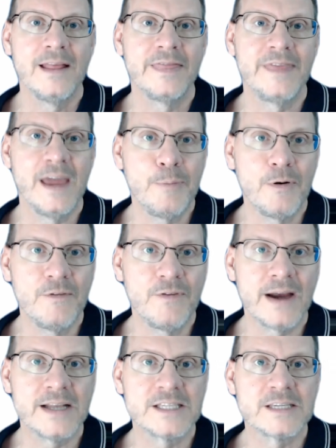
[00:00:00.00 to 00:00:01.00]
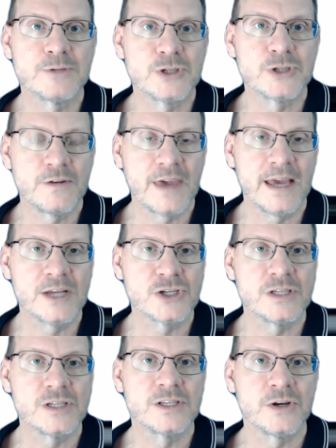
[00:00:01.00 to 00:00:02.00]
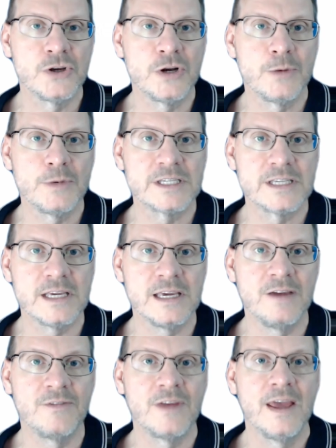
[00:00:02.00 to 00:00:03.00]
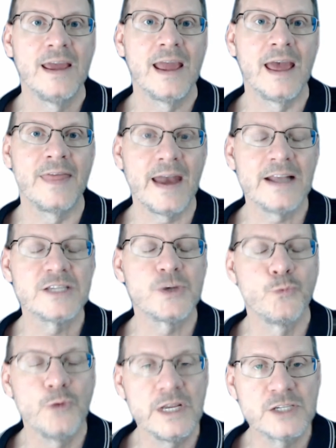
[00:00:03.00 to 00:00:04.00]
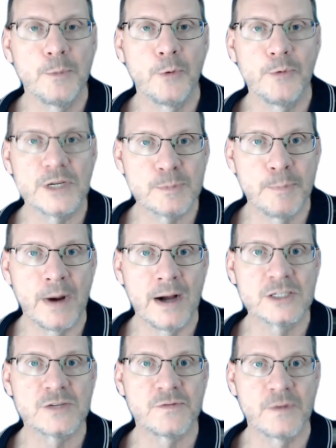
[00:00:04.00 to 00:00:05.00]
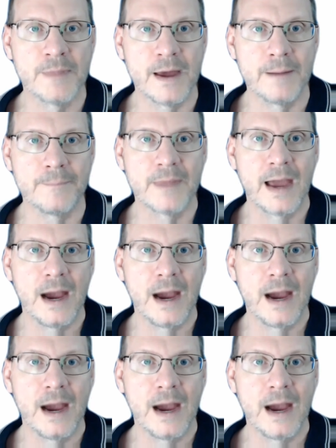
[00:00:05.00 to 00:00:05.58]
They provided some certifications their unit received, and that is a reasonable response from them.